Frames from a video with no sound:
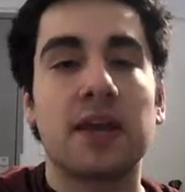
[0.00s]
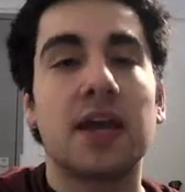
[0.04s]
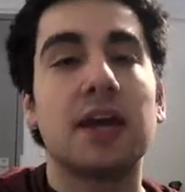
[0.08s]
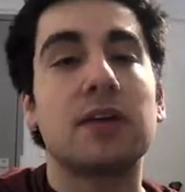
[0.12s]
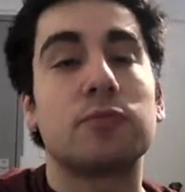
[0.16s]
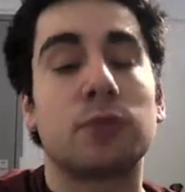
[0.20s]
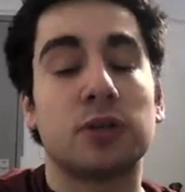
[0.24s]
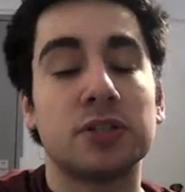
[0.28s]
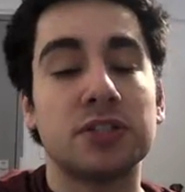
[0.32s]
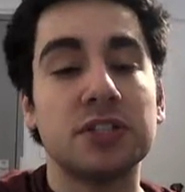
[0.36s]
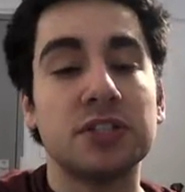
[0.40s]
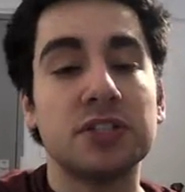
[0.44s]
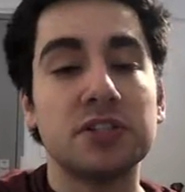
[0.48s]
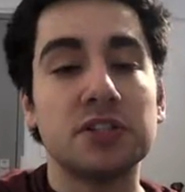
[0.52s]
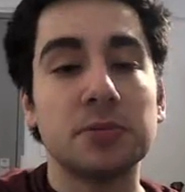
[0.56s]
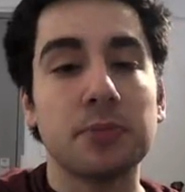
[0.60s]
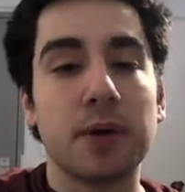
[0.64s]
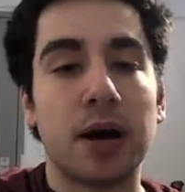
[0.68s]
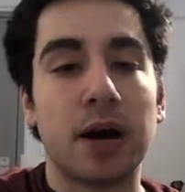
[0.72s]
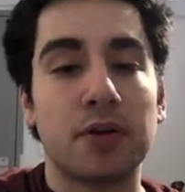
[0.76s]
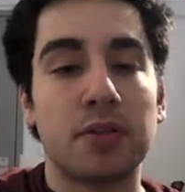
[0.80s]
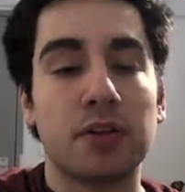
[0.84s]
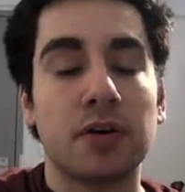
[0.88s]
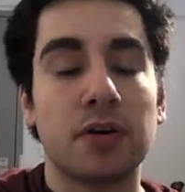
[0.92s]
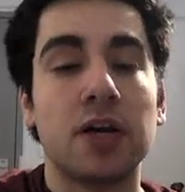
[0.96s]
Once it's in your
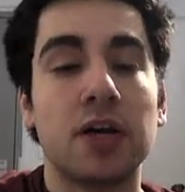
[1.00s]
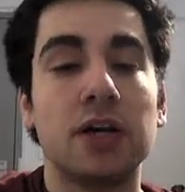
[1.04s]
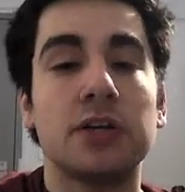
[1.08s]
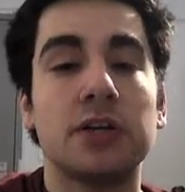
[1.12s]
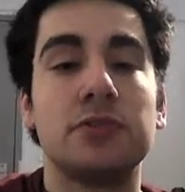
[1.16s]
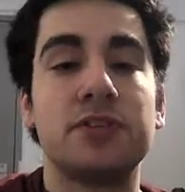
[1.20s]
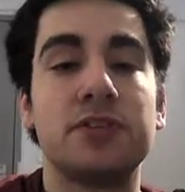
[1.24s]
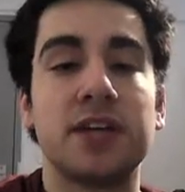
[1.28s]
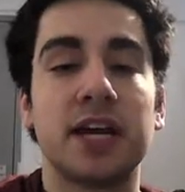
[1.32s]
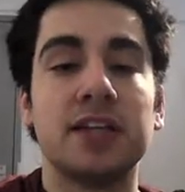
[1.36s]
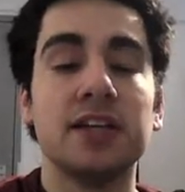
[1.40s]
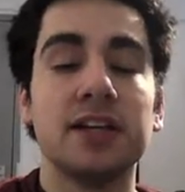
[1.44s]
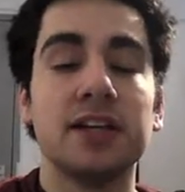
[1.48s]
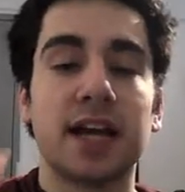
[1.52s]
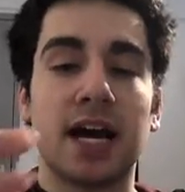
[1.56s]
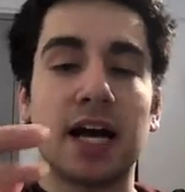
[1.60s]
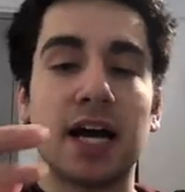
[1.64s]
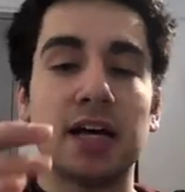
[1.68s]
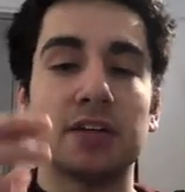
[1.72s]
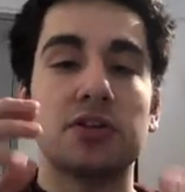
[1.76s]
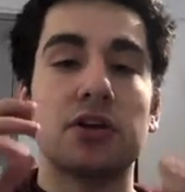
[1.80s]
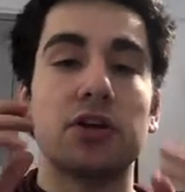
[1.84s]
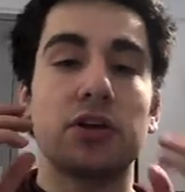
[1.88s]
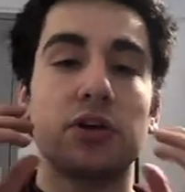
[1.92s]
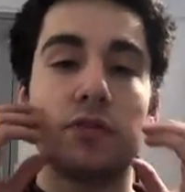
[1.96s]
mouth, you take the
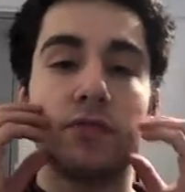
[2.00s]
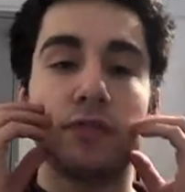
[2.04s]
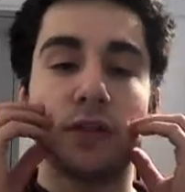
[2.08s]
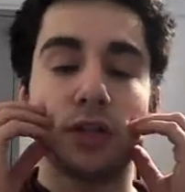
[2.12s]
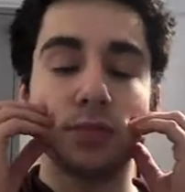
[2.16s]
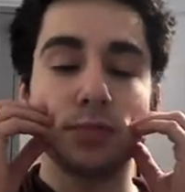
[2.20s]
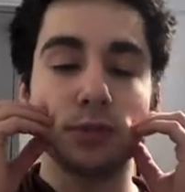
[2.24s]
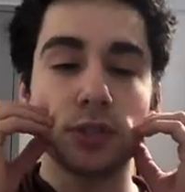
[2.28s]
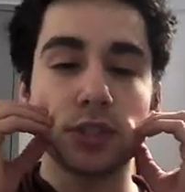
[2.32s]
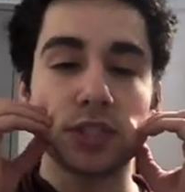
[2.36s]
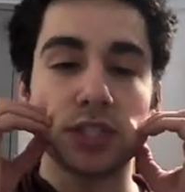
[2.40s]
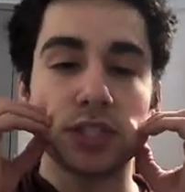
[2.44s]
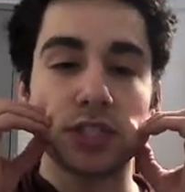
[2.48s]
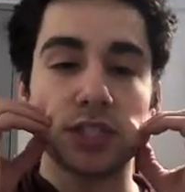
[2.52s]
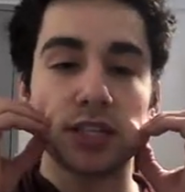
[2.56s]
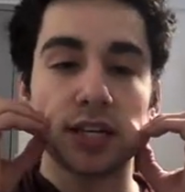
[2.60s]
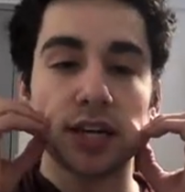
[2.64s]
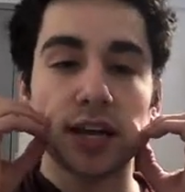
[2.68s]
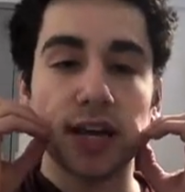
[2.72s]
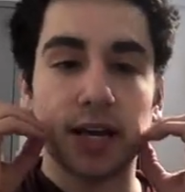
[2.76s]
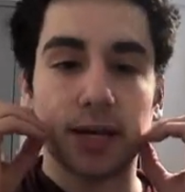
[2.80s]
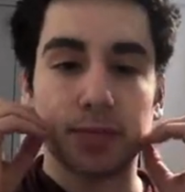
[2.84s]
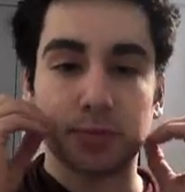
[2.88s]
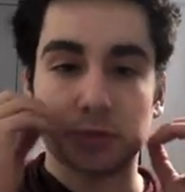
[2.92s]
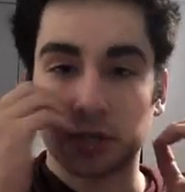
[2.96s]
gas, you fill up your cheeks like a
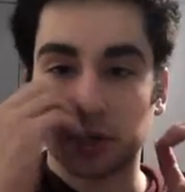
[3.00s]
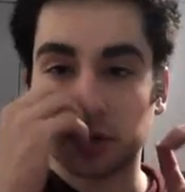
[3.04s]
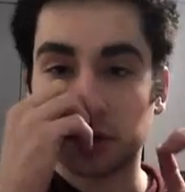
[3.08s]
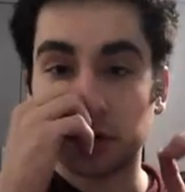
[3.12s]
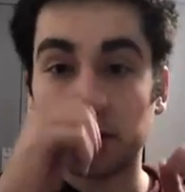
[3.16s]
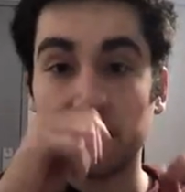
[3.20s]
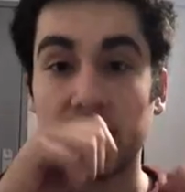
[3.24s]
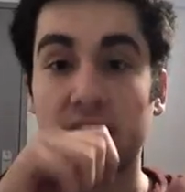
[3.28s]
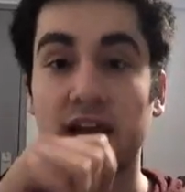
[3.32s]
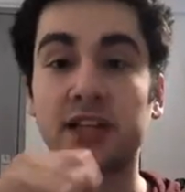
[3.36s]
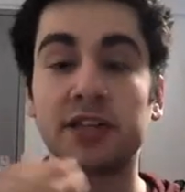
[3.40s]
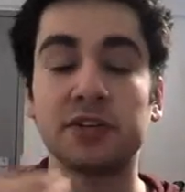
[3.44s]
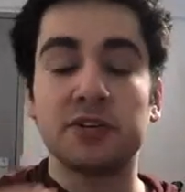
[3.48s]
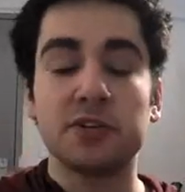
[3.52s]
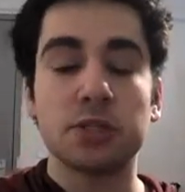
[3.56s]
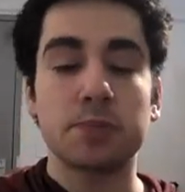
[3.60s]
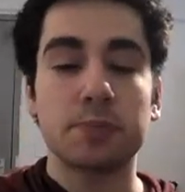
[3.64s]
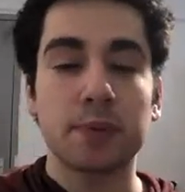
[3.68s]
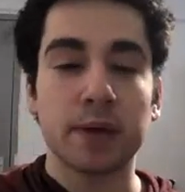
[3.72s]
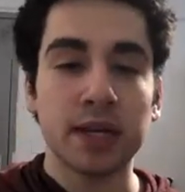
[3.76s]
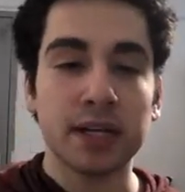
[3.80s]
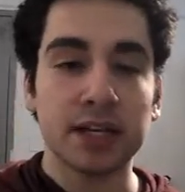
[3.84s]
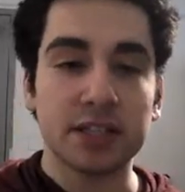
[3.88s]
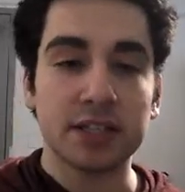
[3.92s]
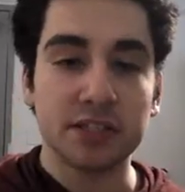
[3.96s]
hamster, and you
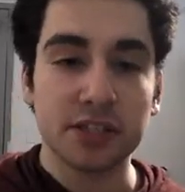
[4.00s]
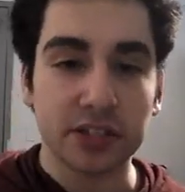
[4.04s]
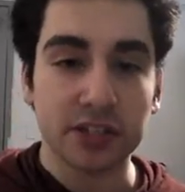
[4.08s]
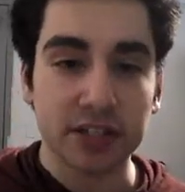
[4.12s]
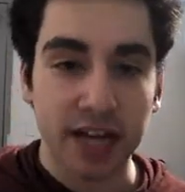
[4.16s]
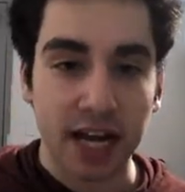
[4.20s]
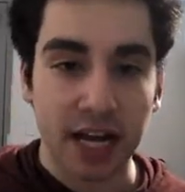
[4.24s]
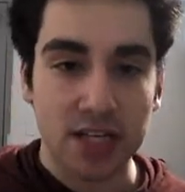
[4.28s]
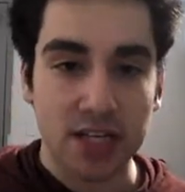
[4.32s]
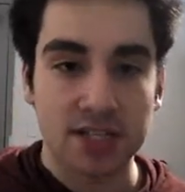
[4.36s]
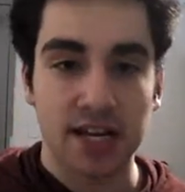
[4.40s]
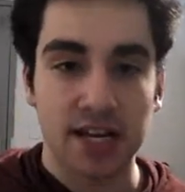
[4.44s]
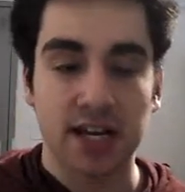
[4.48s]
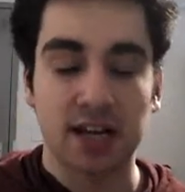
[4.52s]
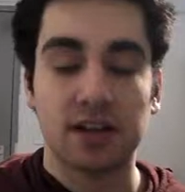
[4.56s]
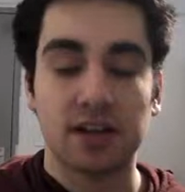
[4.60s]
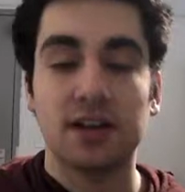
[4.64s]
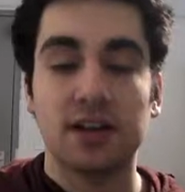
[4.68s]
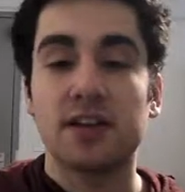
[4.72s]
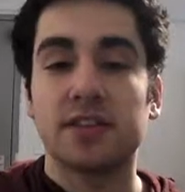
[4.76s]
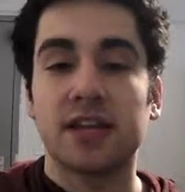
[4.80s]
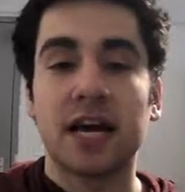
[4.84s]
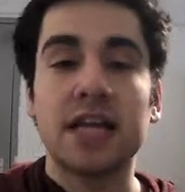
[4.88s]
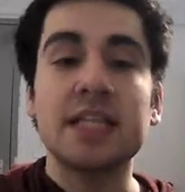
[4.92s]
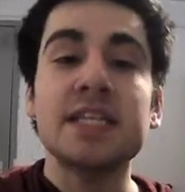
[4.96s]
spit it into your gas tank.
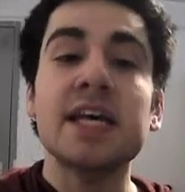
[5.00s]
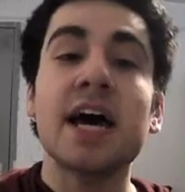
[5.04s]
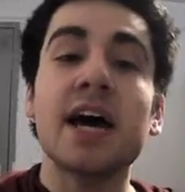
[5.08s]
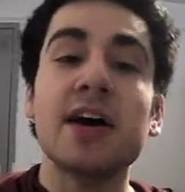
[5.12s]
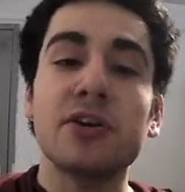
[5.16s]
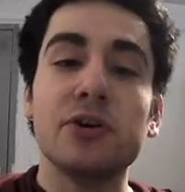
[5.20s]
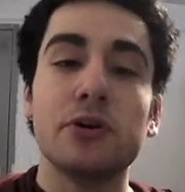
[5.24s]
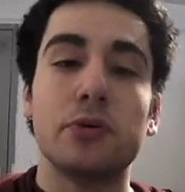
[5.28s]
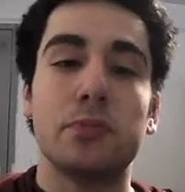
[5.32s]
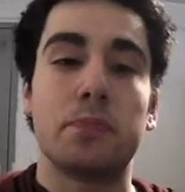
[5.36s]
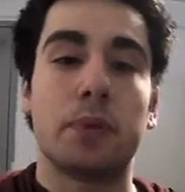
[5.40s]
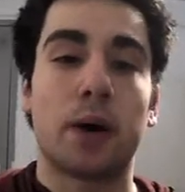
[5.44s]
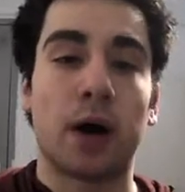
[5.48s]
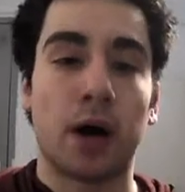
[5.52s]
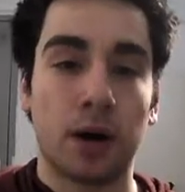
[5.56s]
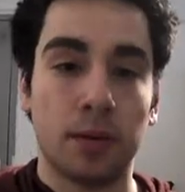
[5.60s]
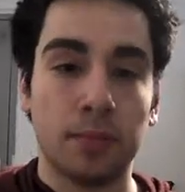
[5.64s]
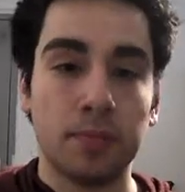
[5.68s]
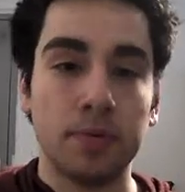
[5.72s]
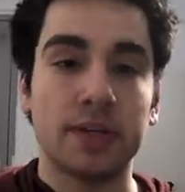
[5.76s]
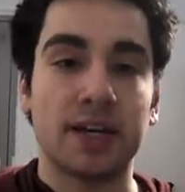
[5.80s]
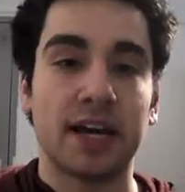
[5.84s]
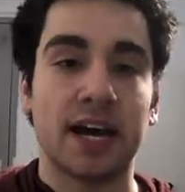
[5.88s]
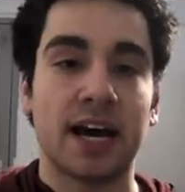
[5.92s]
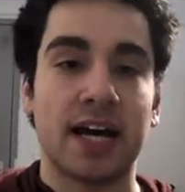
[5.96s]
That's how you
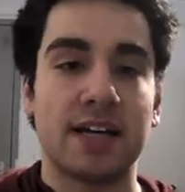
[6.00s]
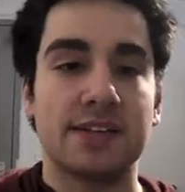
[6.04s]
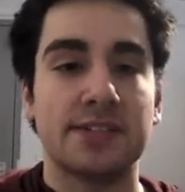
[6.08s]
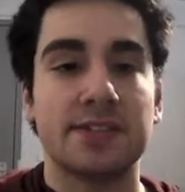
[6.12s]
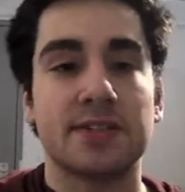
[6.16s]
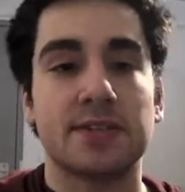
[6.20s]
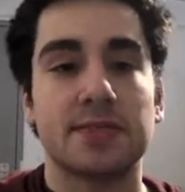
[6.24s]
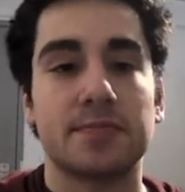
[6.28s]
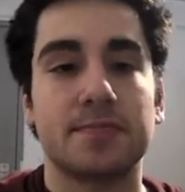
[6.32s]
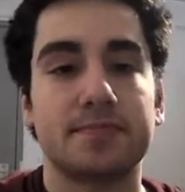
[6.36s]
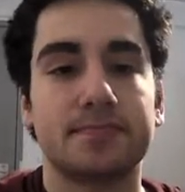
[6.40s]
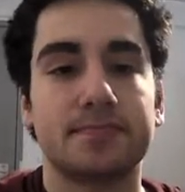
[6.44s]
pump gas.